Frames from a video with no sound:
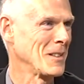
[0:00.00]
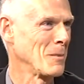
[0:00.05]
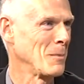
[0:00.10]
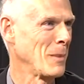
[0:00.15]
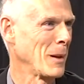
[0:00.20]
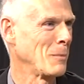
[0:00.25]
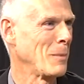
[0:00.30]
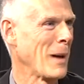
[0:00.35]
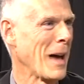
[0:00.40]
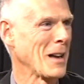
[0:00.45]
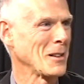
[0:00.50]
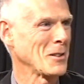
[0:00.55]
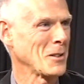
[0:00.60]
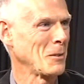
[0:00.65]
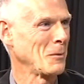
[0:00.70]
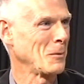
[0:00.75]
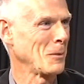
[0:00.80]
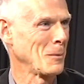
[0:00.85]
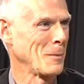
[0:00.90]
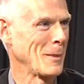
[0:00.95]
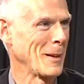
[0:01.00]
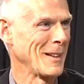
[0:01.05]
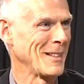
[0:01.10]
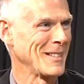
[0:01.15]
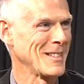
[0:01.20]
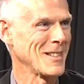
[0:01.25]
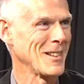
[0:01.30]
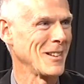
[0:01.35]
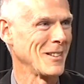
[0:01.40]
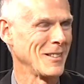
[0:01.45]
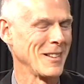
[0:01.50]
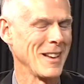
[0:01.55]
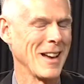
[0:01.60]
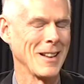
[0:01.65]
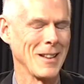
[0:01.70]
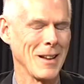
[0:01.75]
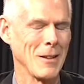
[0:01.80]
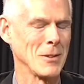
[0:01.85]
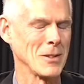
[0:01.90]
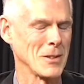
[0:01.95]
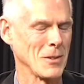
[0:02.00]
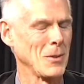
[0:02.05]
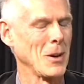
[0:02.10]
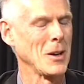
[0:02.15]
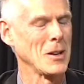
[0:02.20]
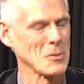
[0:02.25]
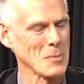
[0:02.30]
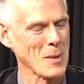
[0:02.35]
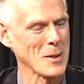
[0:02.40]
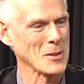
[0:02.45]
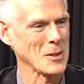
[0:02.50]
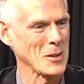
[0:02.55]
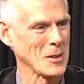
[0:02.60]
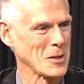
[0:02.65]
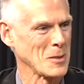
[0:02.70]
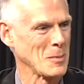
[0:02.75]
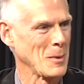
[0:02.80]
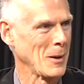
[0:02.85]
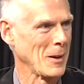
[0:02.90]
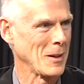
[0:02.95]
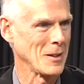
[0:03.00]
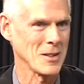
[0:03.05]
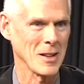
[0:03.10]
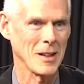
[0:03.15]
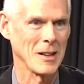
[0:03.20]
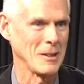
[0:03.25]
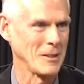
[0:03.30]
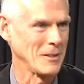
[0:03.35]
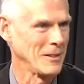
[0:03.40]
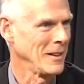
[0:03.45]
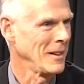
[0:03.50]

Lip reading: big passion for me. So yeah, that was a very special experience, and it